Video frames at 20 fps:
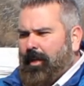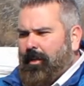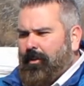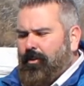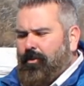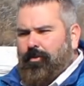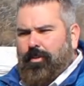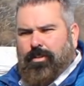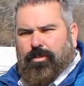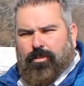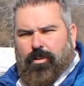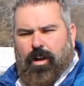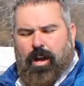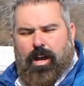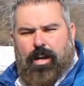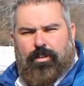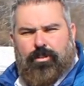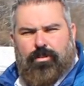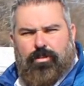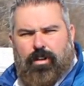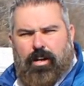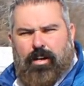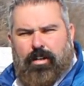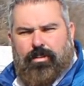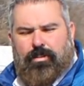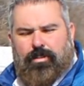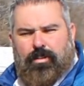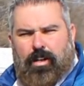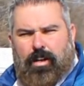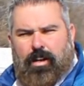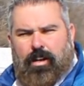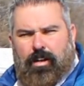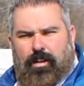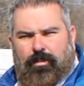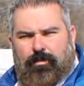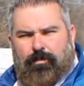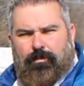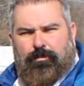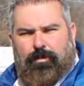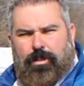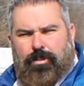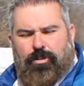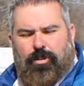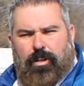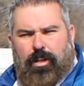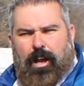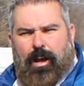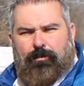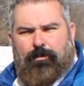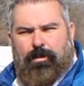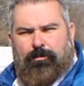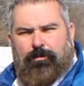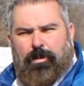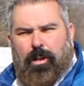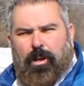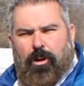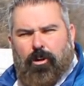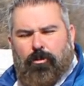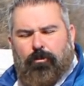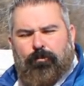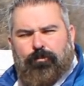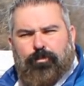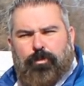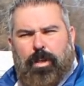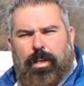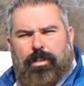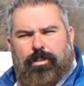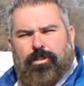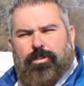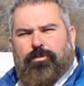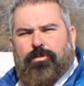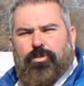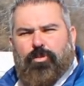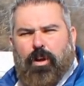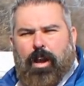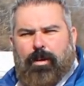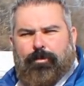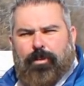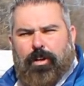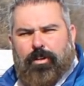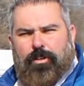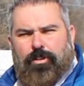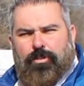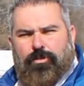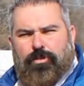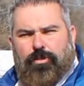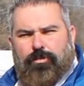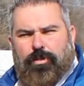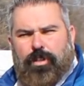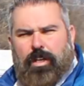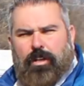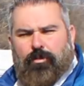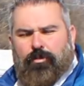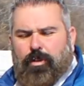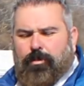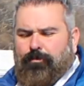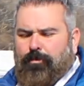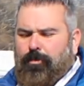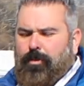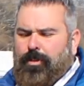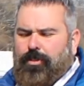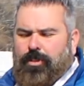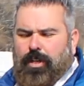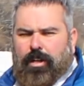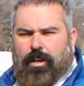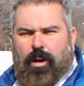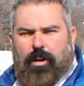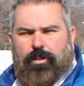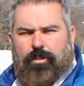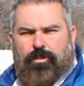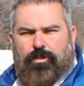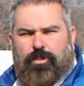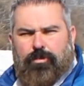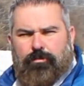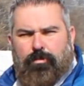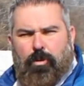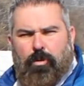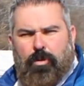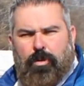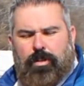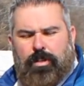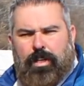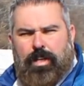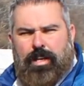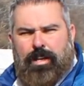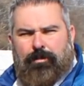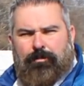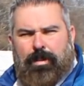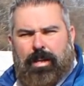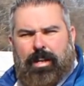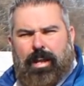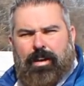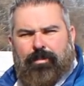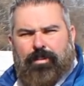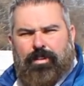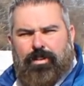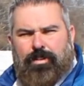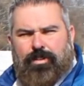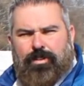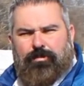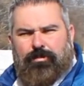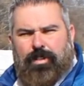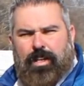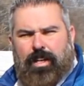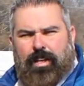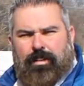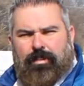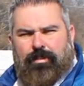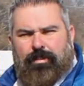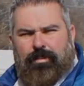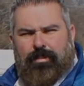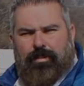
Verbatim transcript: I know these are hot trucks. Uh, be sure to comment below and subscribe to our YouTube channel. We appreciate all your support and have an awesome day.